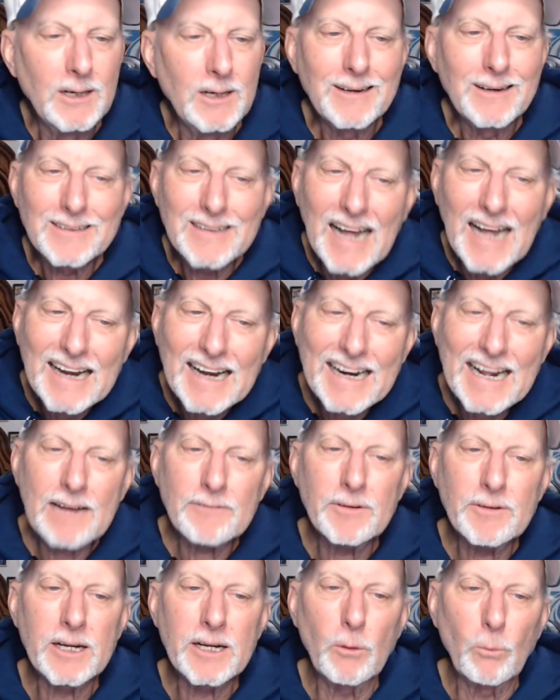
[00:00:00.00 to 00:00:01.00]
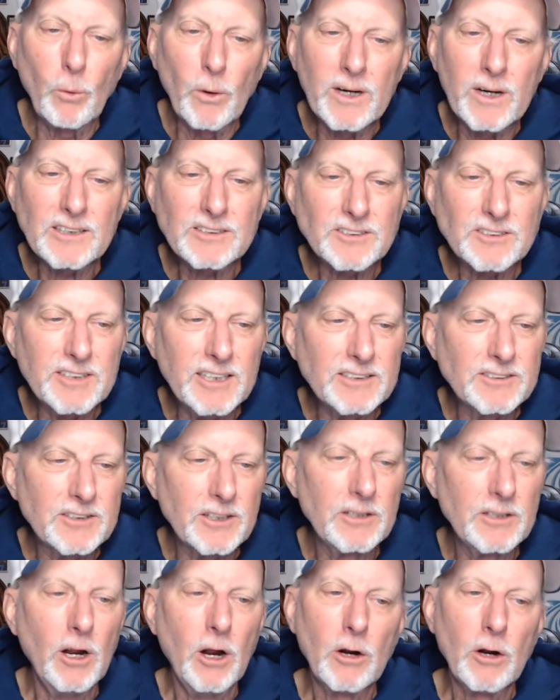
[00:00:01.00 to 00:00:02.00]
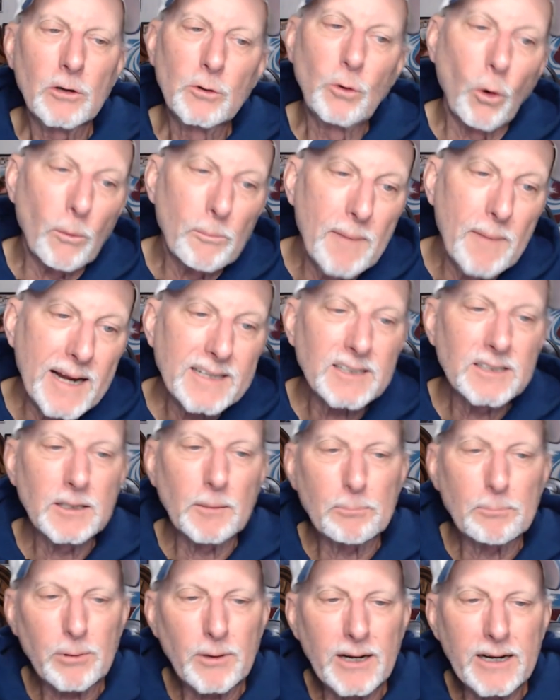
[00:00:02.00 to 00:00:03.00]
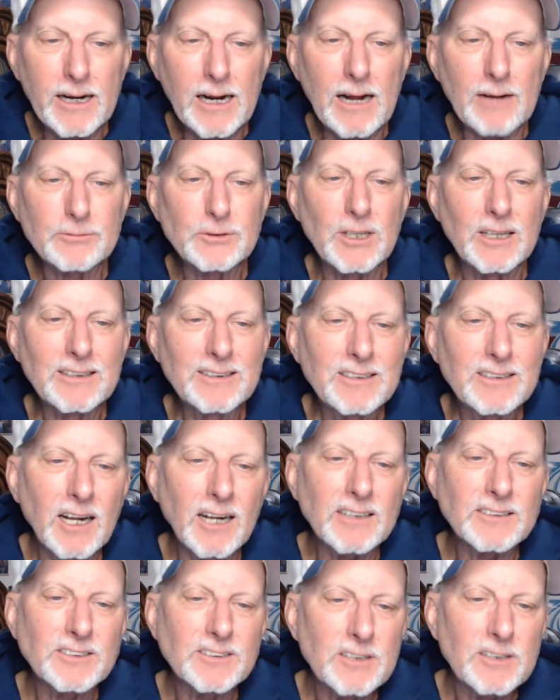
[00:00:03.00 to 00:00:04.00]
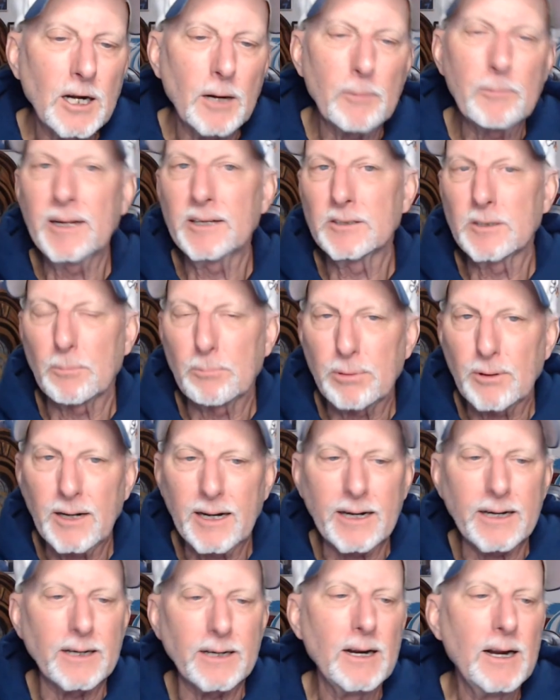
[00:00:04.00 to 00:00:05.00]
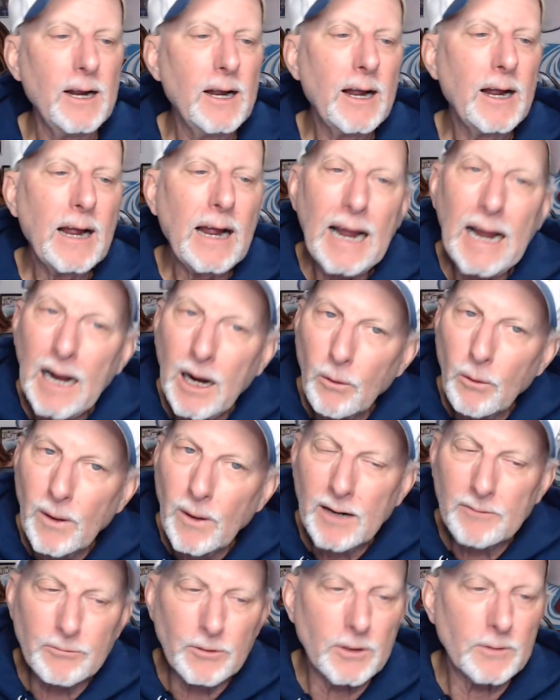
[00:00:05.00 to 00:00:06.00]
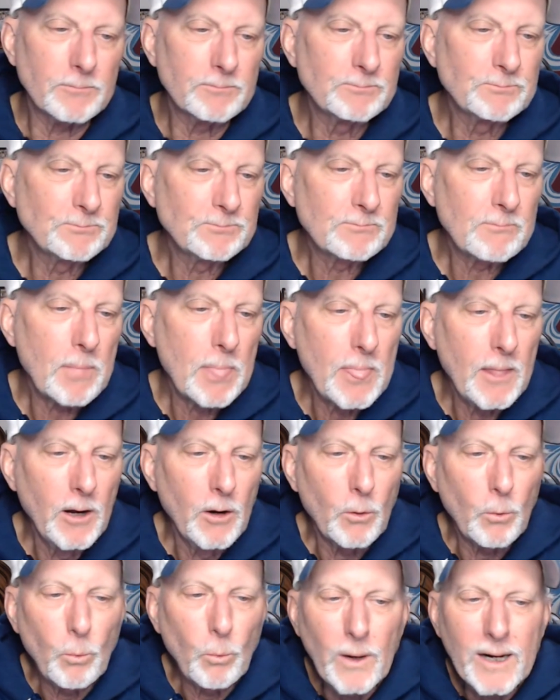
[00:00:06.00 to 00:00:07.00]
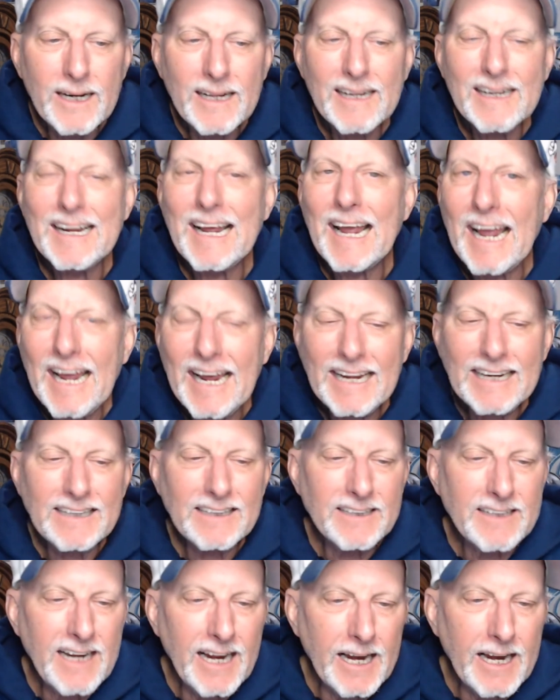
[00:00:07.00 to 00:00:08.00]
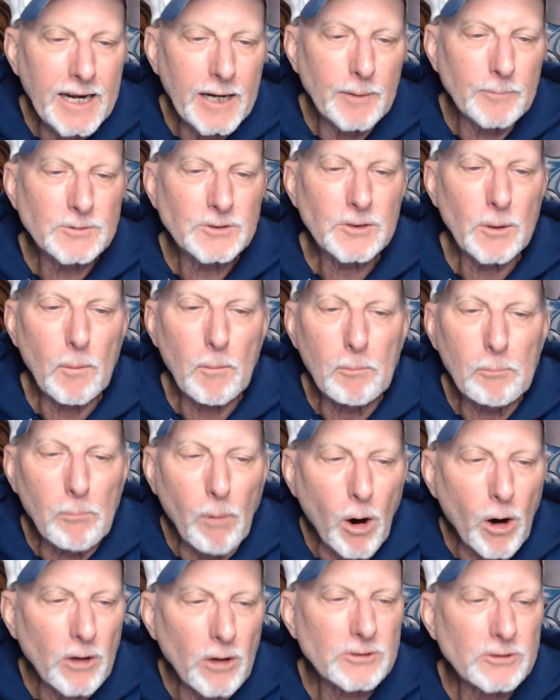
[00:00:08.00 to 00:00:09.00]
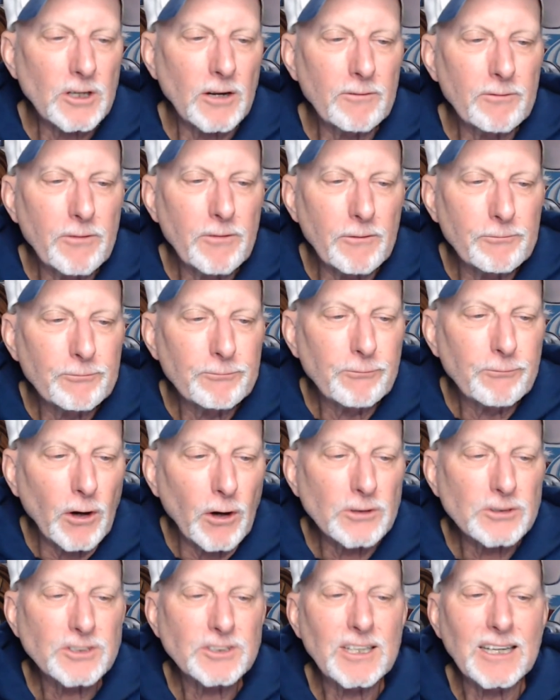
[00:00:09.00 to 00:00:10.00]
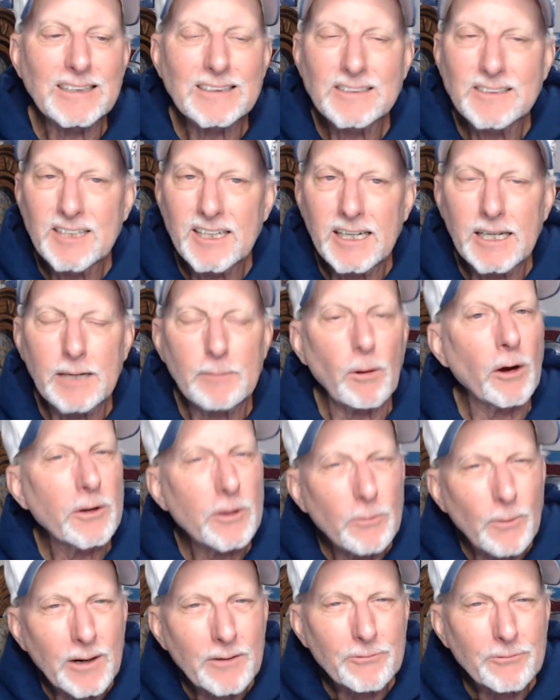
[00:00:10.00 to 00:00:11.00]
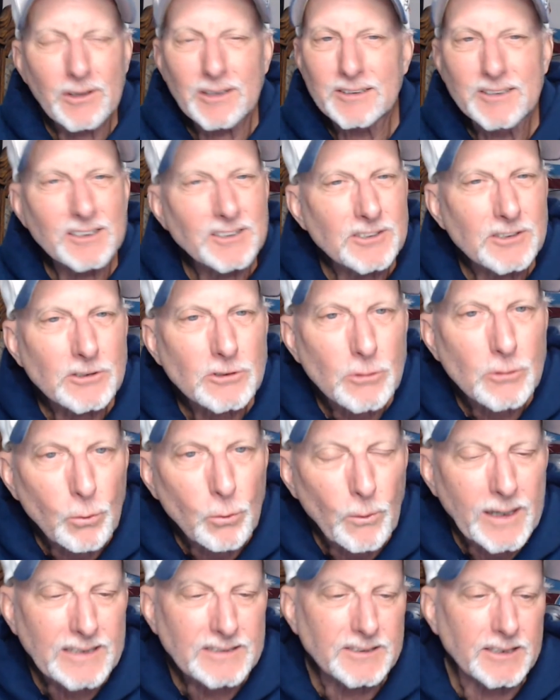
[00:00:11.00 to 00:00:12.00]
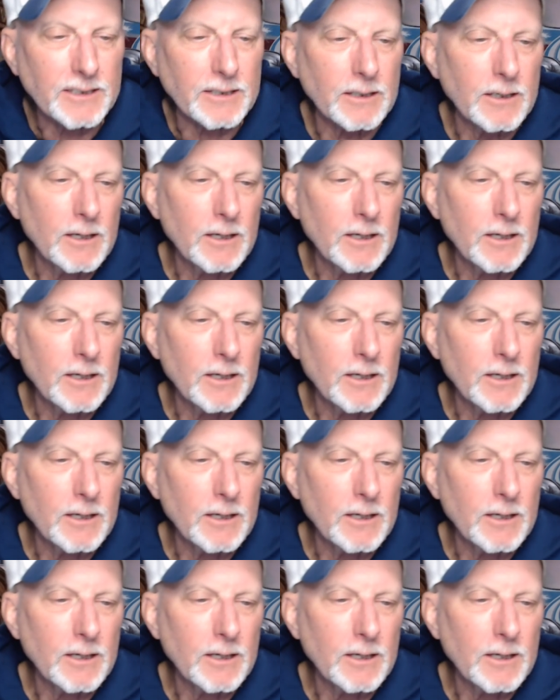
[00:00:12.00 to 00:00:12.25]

not having a winning season nor making the playoffs does come into play. However, winning 8 games marked the first team. Are you ready for this? This is crazy.